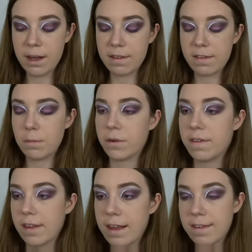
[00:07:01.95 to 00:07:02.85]
Master
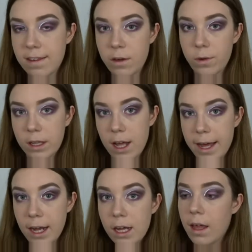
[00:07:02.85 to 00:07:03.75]
Precise Liquid
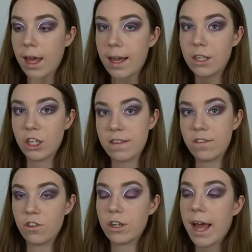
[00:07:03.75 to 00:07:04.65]
Liner and
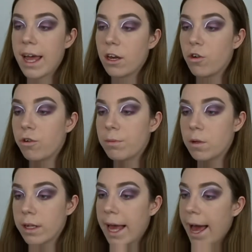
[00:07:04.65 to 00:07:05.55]
just do a
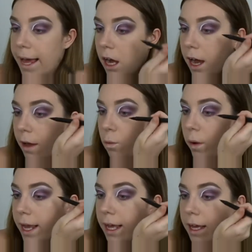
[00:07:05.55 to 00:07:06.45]
normal cat eye
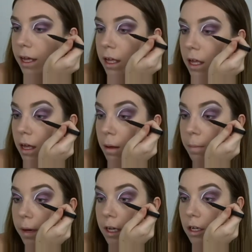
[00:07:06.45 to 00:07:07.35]
wing,
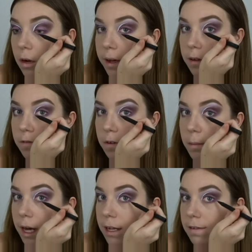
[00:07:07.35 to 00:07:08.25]
but going from
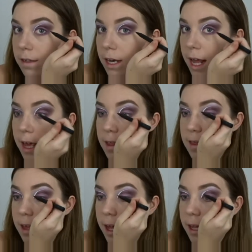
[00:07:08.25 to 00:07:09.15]

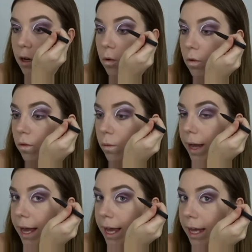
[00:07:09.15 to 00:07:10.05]
underneath and then all the
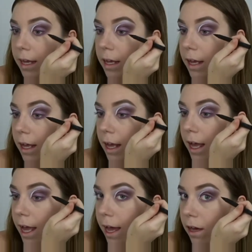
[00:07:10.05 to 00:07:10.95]
way
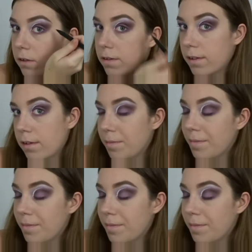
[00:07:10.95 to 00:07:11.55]
out.